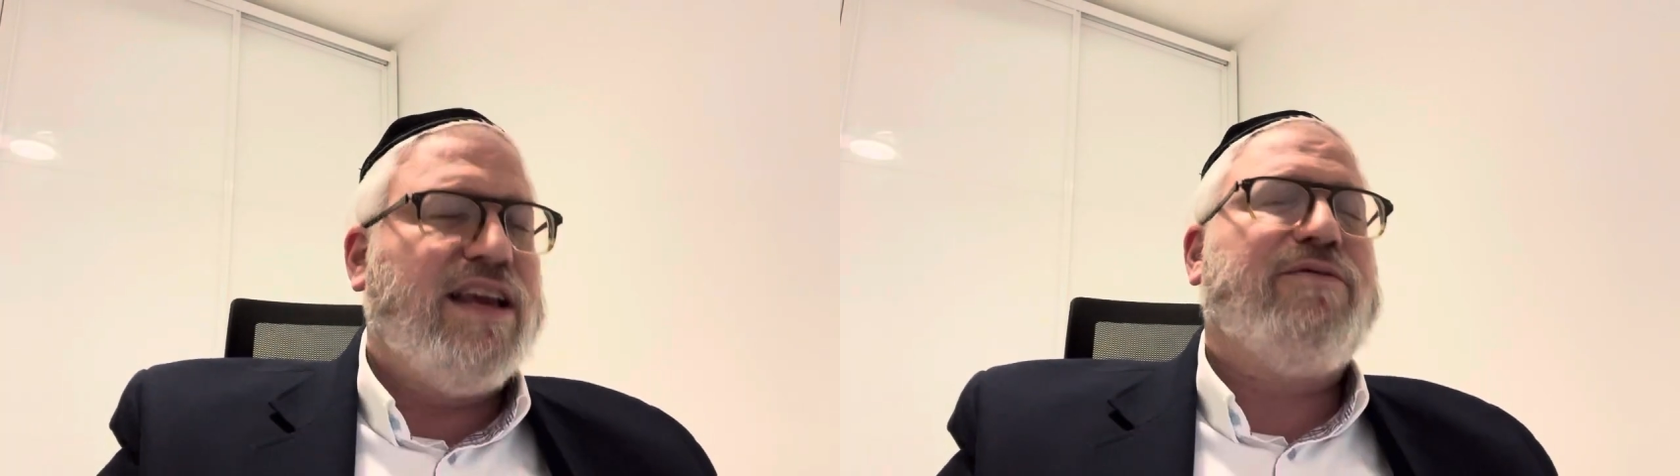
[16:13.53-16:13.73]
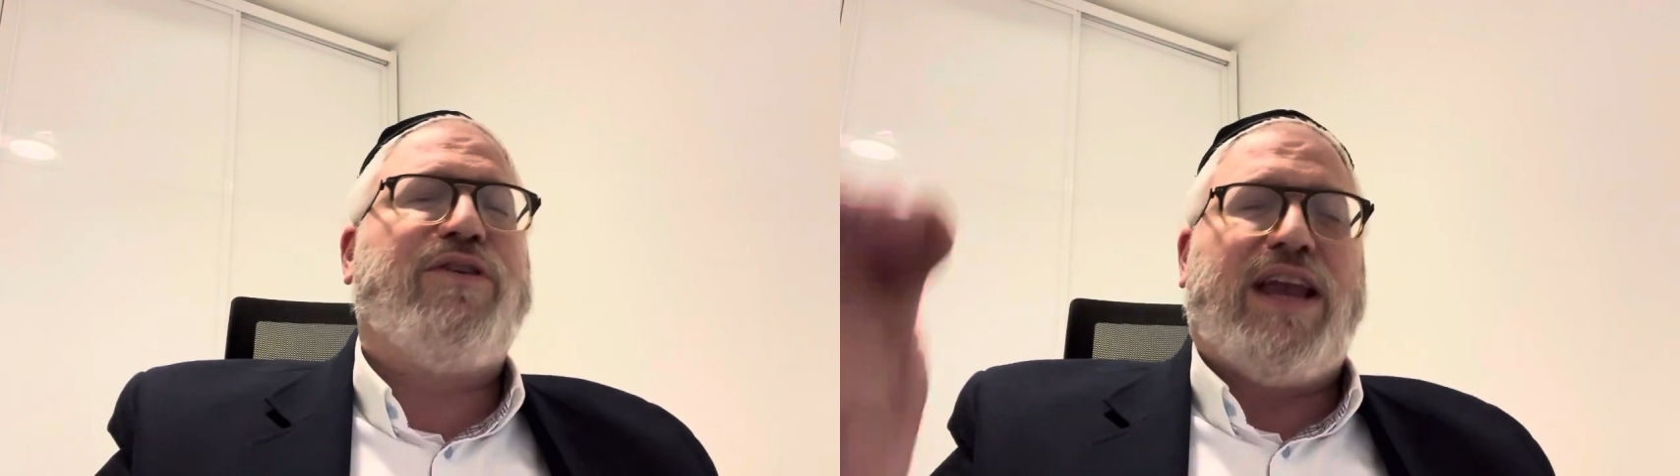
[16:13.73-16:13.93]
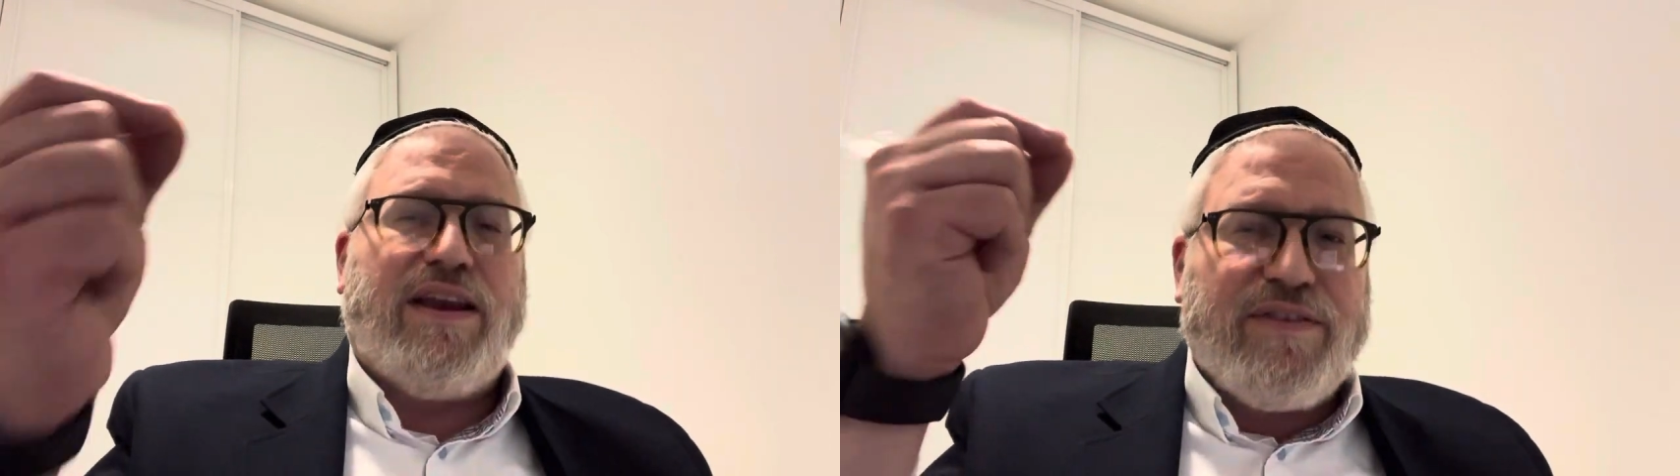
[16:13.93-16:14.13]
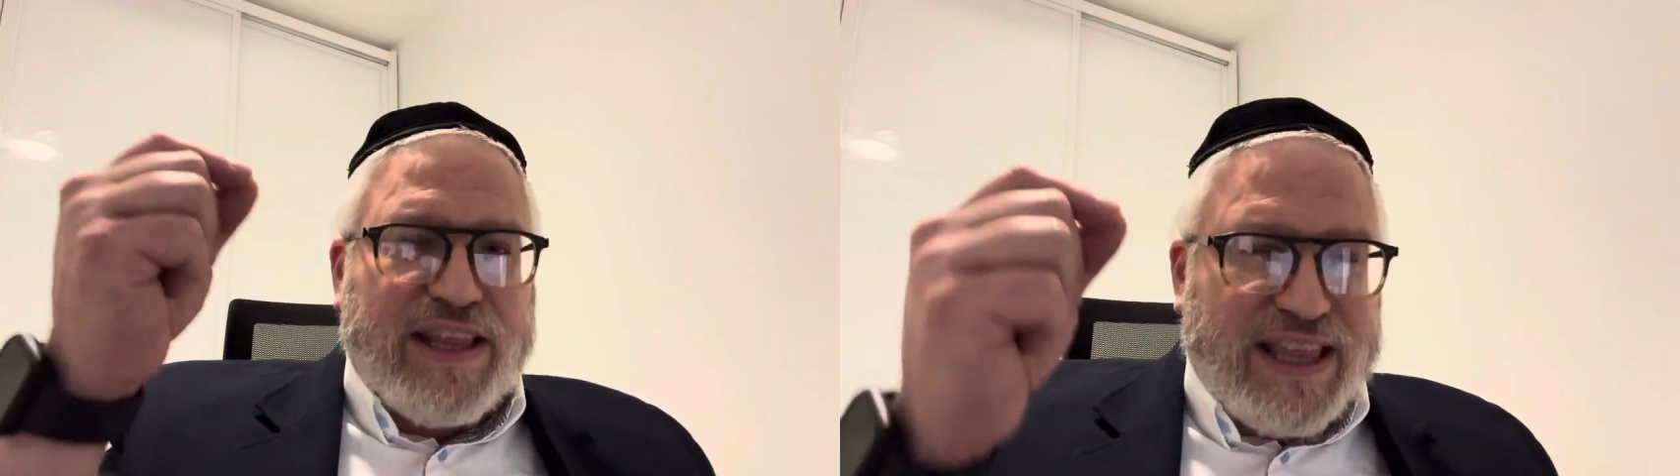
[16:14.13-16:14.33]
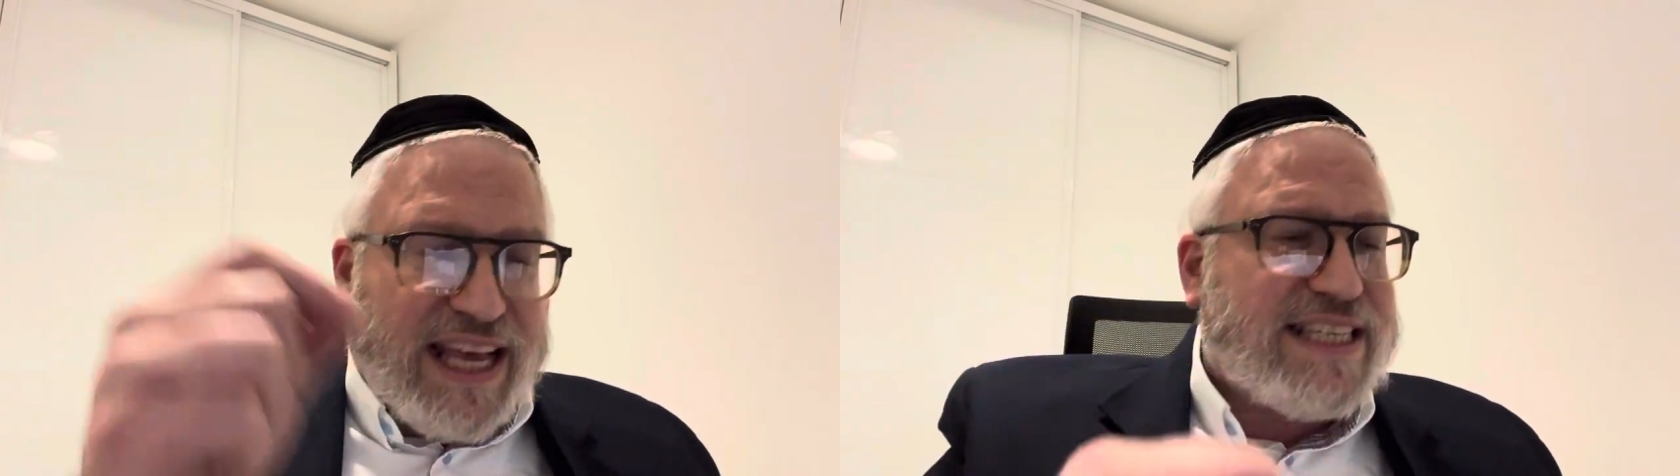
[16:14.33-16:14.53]
for
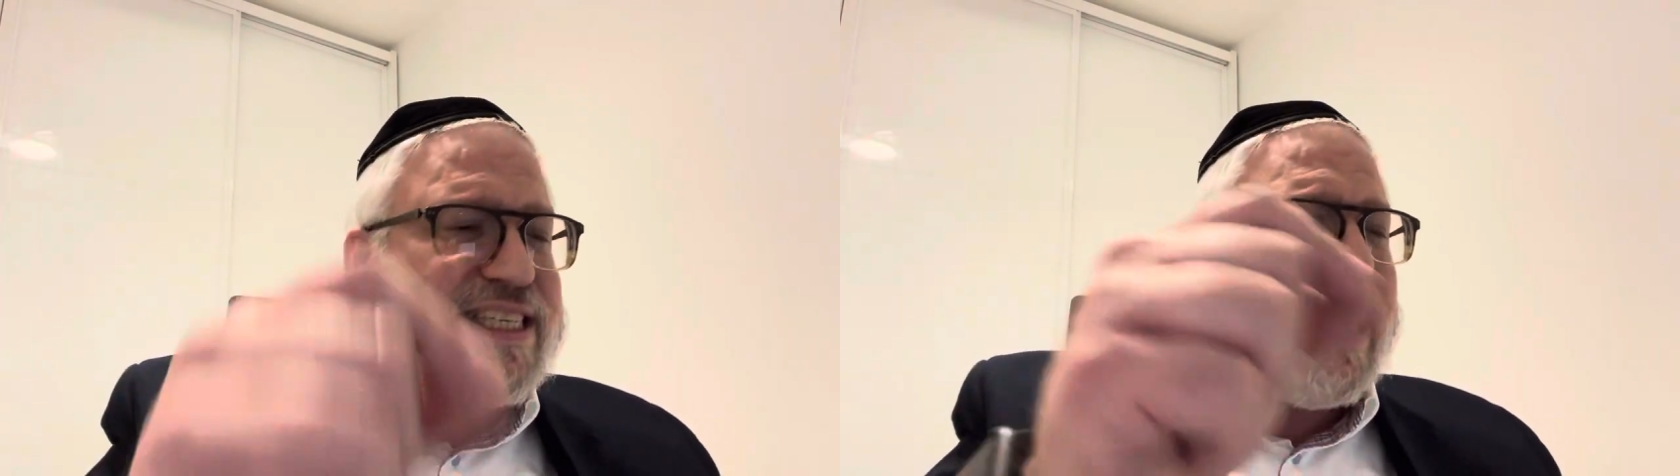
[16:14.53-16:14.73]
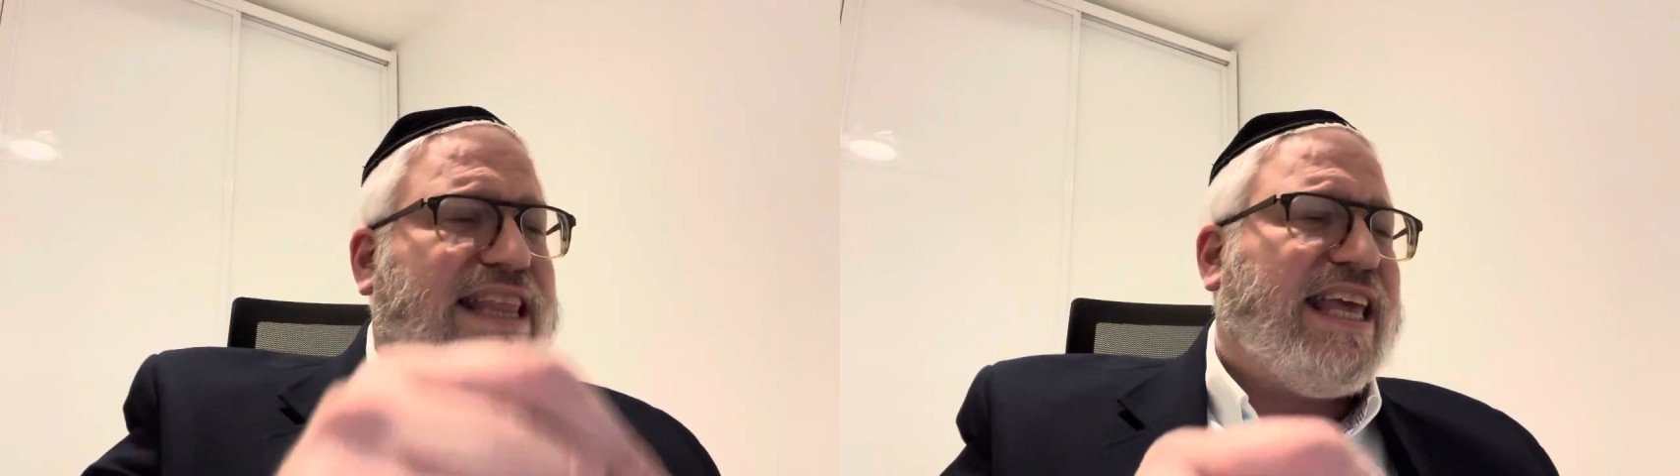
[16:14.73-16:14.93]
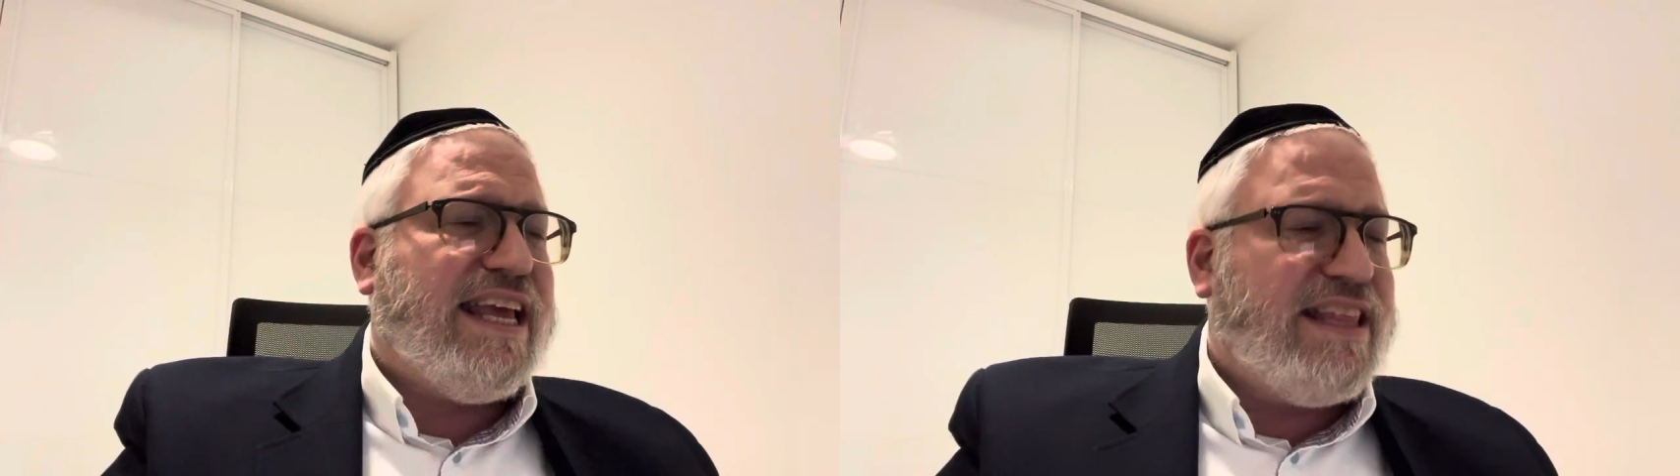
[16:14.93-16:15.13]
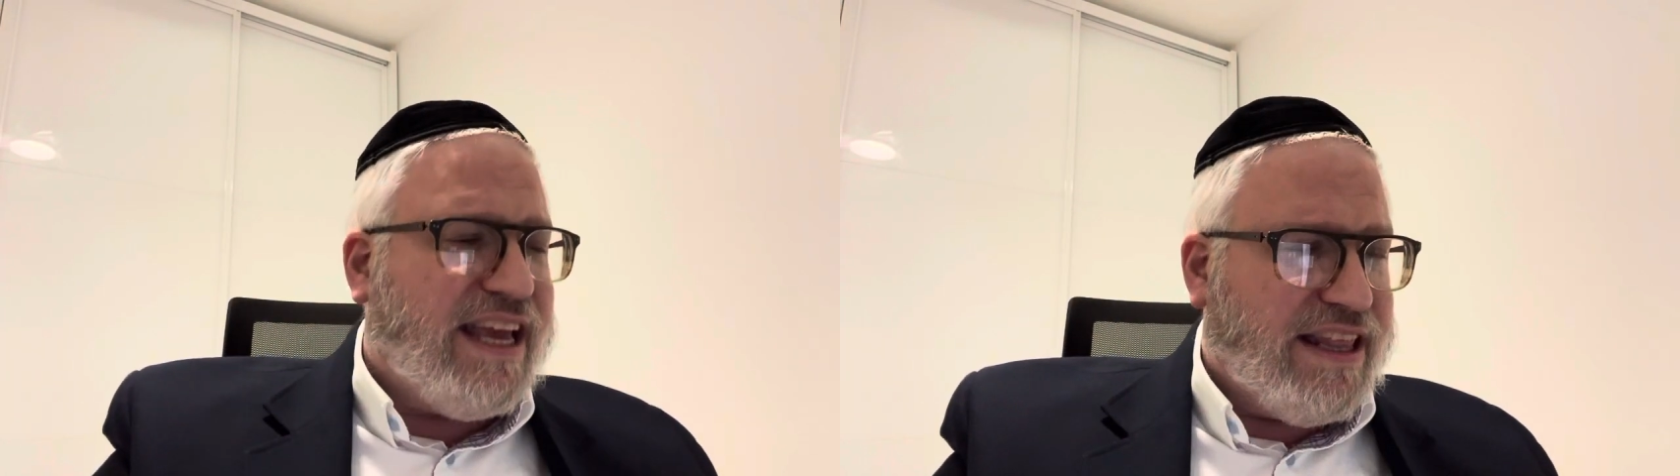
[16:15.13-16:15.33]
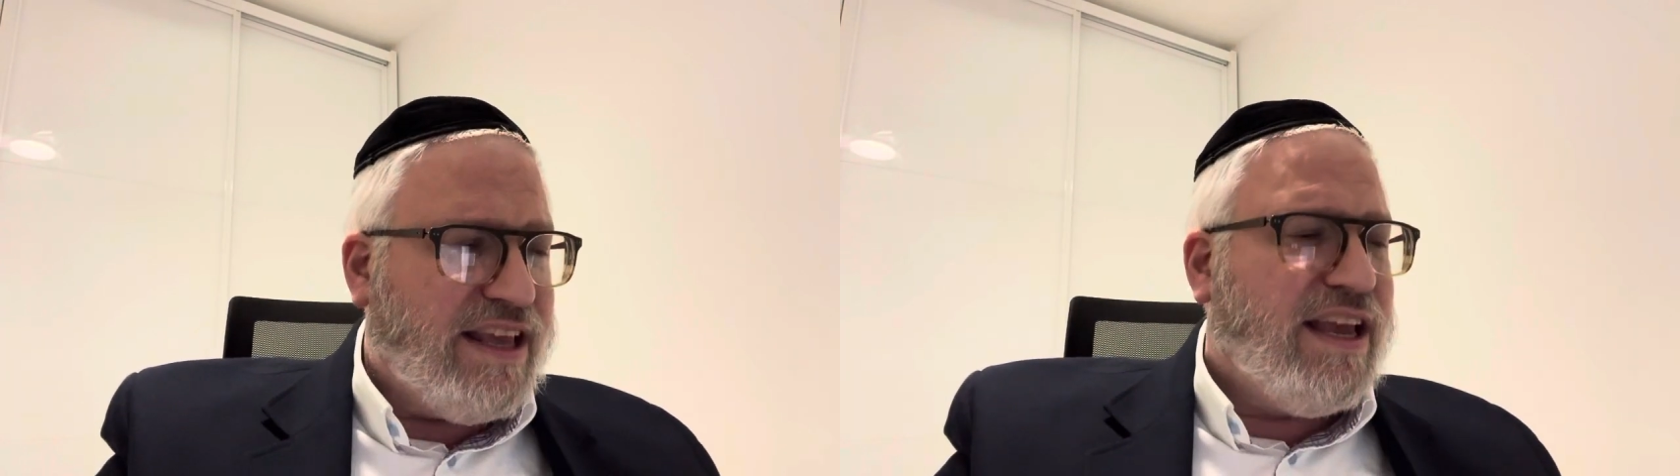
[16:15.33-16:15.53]
even this that they did.